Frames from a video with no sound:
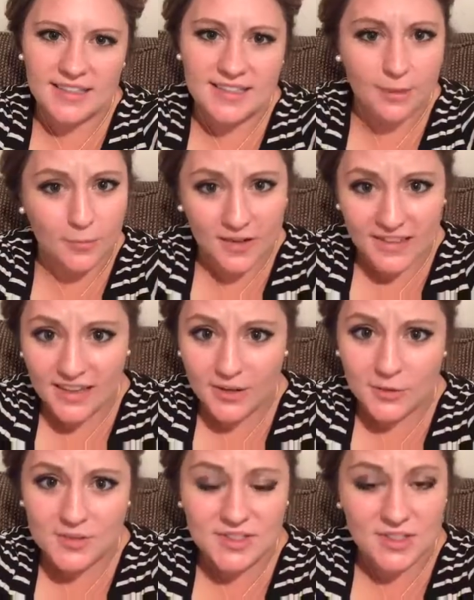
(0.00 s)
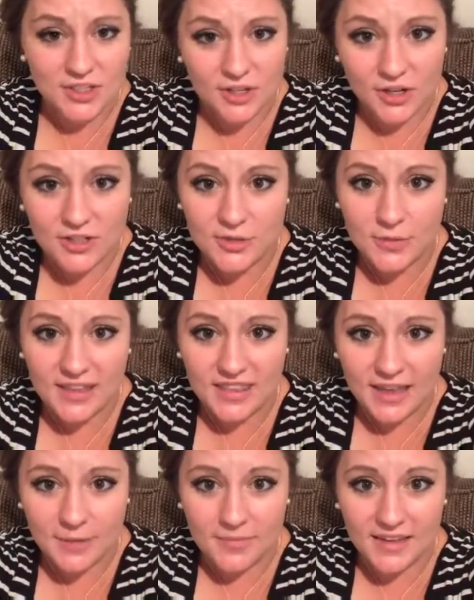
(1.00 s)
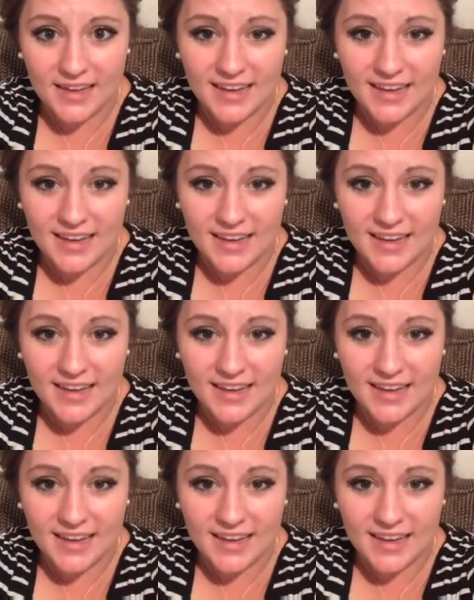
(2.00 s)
someone that goes to church with them.